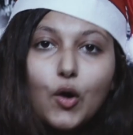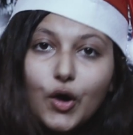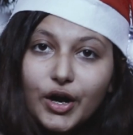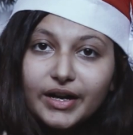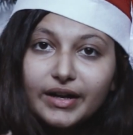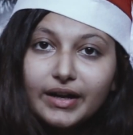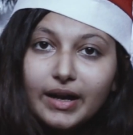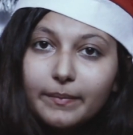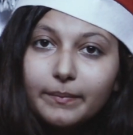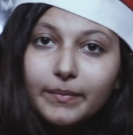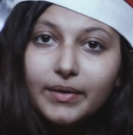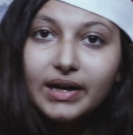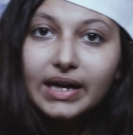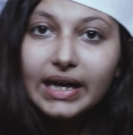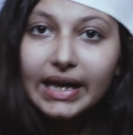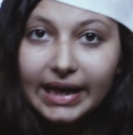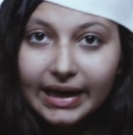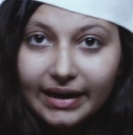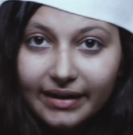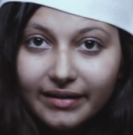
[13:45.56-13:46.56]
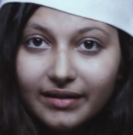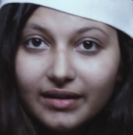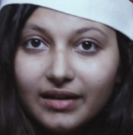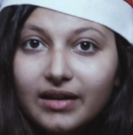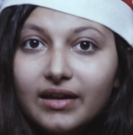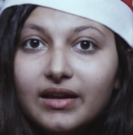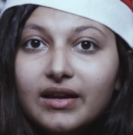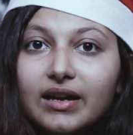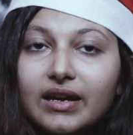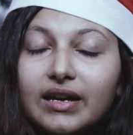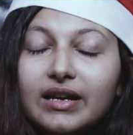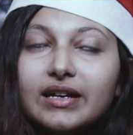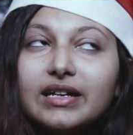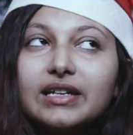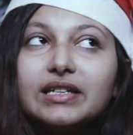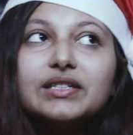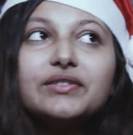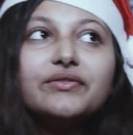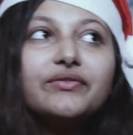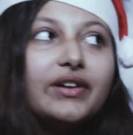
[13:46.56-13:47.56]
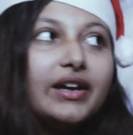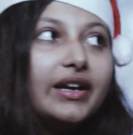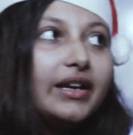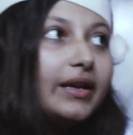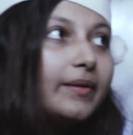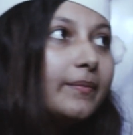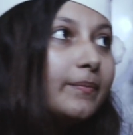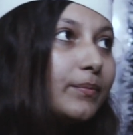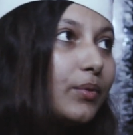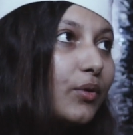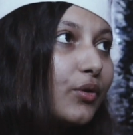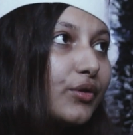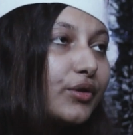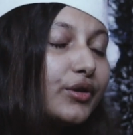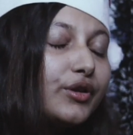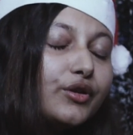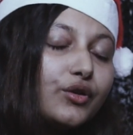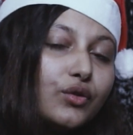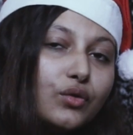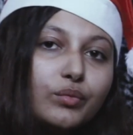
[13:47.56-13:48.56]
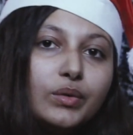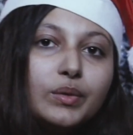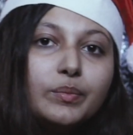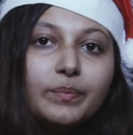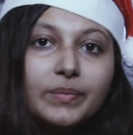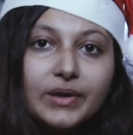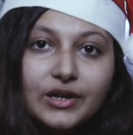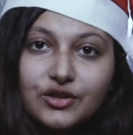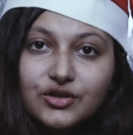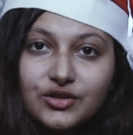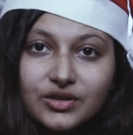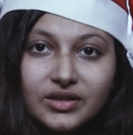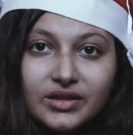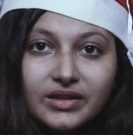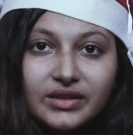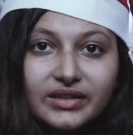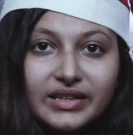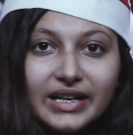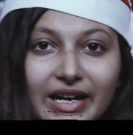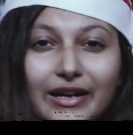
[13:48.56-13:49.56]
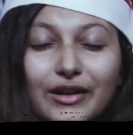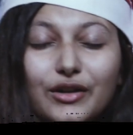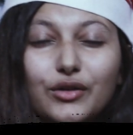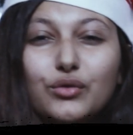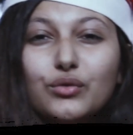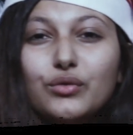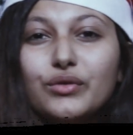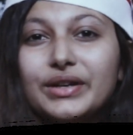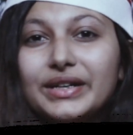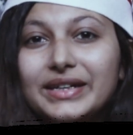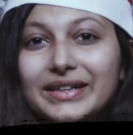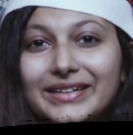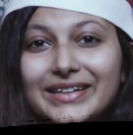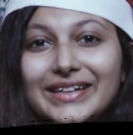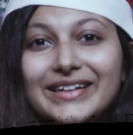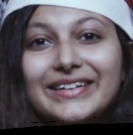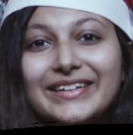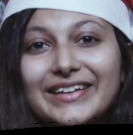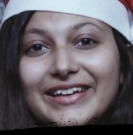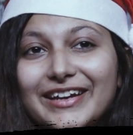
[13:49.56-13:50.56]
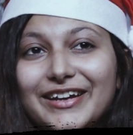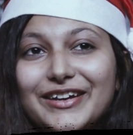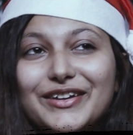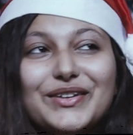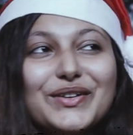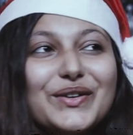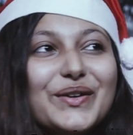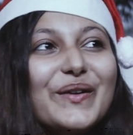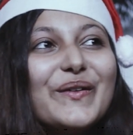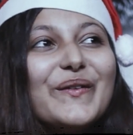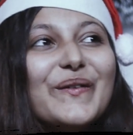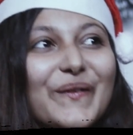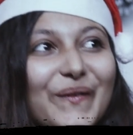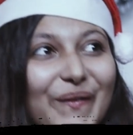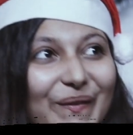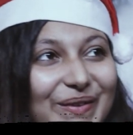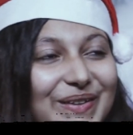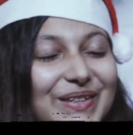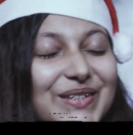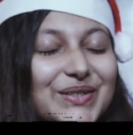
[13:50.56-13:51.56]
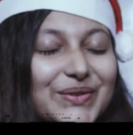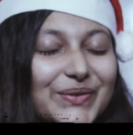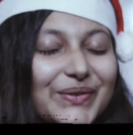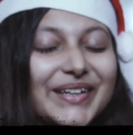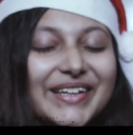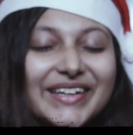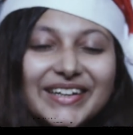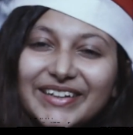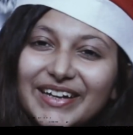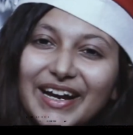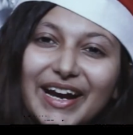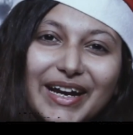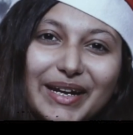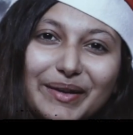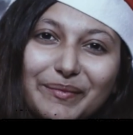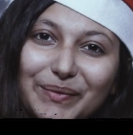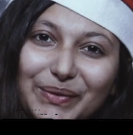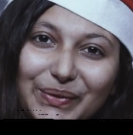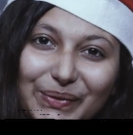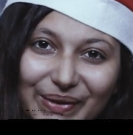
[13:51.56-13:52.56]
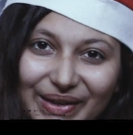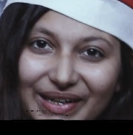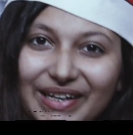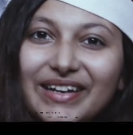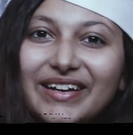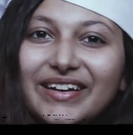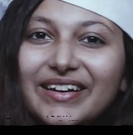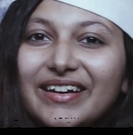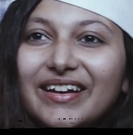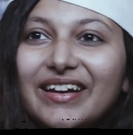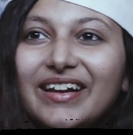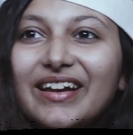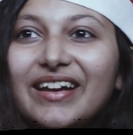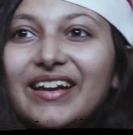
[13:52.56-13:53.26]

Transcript: Point number 8 is very important, to be patient and to really take your own sweet time to edit.